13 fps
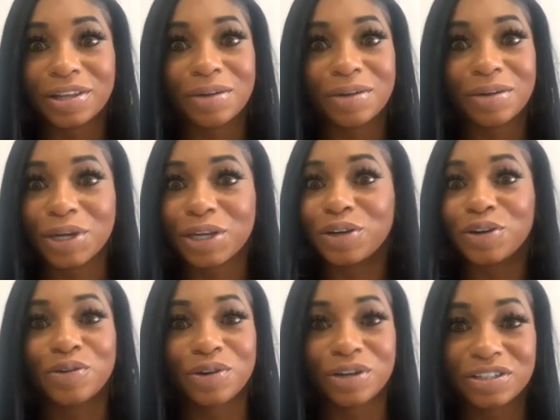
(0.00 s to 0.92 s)
They're
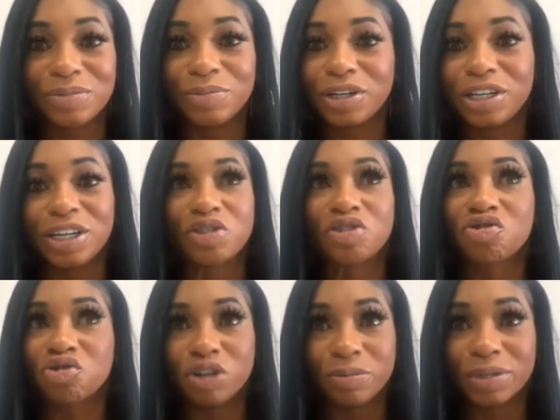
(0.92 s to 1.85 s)
making crazy money. They're
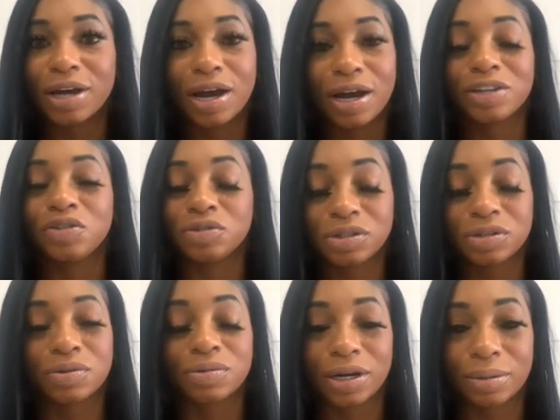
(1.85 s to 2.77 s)
streaming high. You're
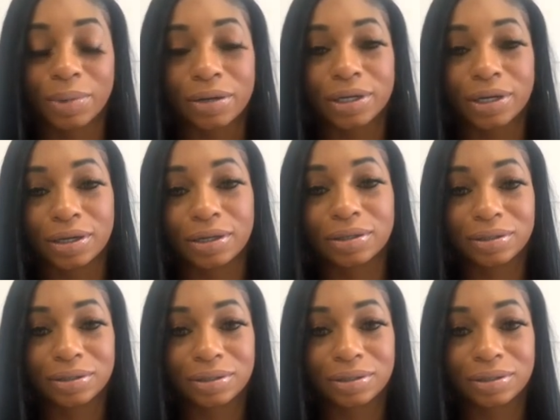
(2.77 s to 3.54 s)
so right about that.